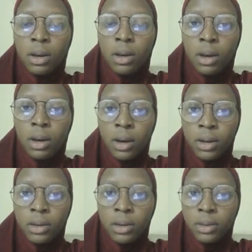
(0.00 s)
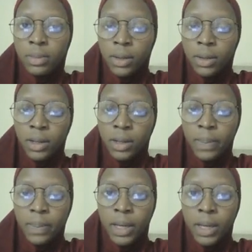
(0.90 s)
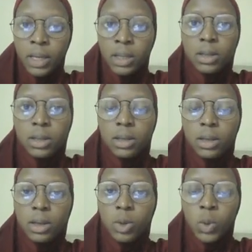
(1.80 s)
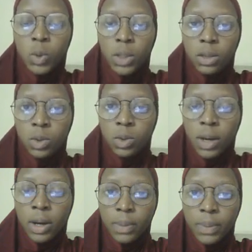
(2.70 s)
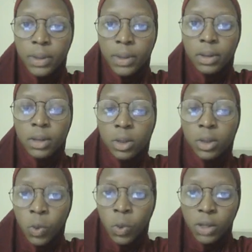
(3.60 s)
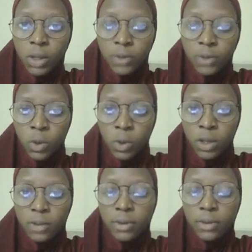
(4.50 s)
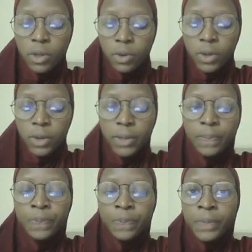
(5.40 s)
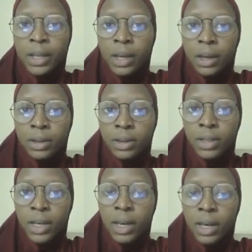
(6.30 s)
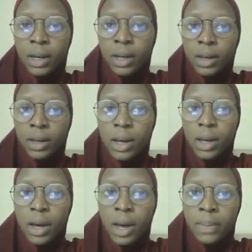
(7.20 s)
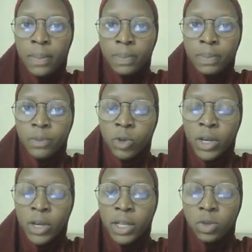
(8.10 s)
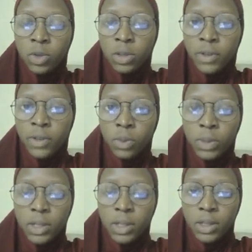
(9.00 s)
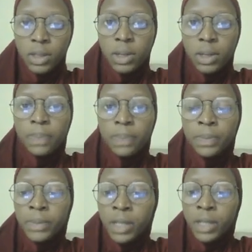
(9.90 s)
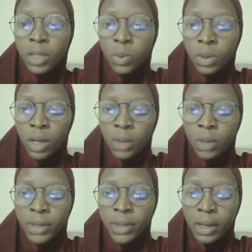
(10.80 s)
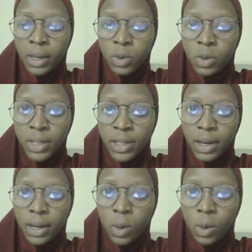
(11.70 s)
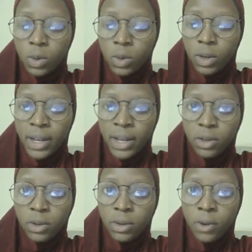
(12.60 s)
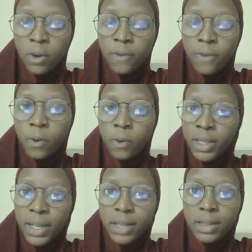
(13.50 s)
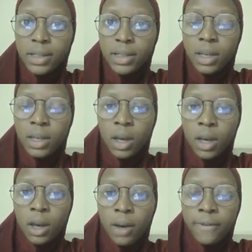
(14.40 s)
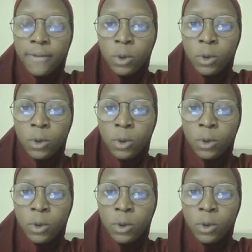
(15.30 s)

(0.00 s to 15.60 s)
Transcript: and my reg number is 22 RP 12123, and here I'm trying to develop the system that will help the user or client of Rwandans for